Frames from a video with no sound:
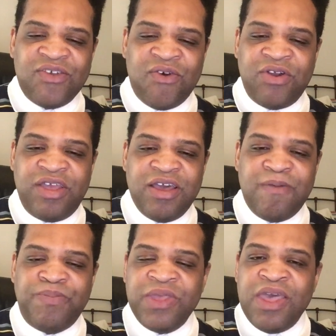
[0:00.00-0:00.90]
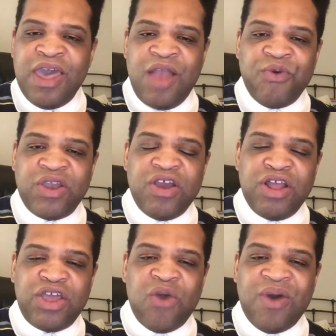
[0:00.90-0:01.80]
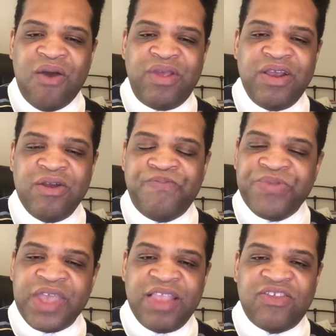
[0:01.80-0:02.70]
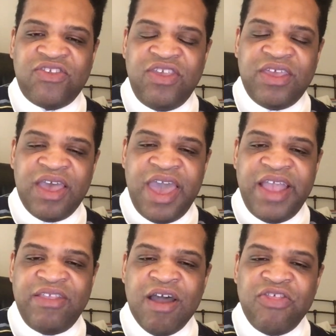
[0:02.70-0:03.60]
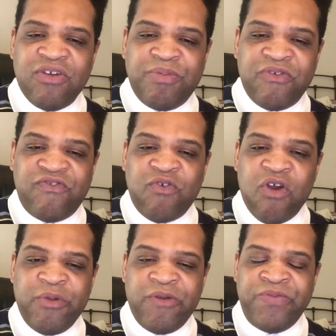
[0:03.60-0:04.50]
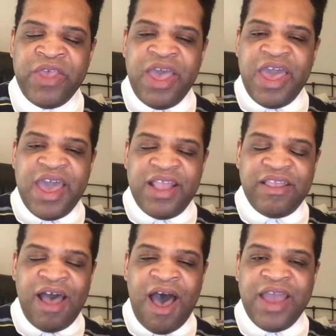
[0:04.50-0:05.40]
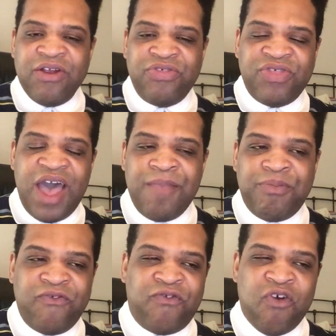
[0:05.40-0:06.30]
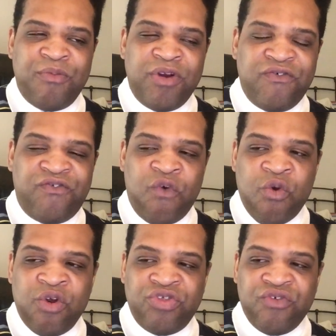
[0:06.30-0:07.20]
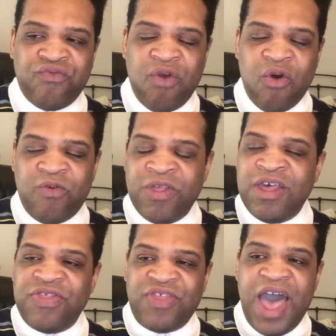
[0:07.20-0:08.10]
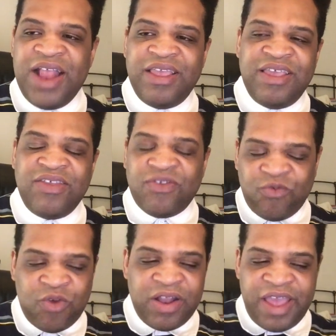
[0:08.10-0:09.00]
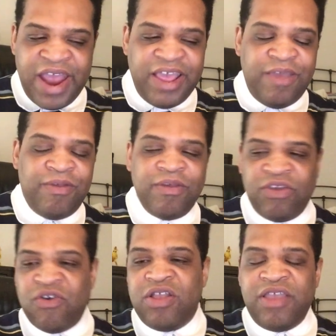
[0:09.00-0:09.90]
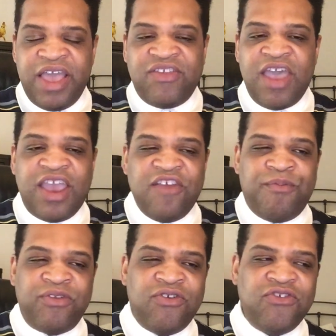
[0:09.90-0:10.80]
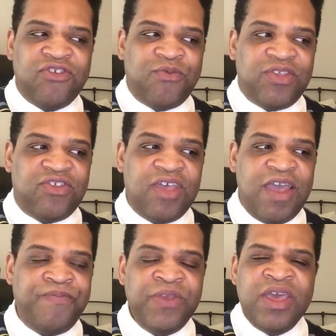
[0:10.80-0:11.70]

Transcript: on him, and we're going to go out here and seek another performer and hire that performer for the role. That is what any good executive producer would say.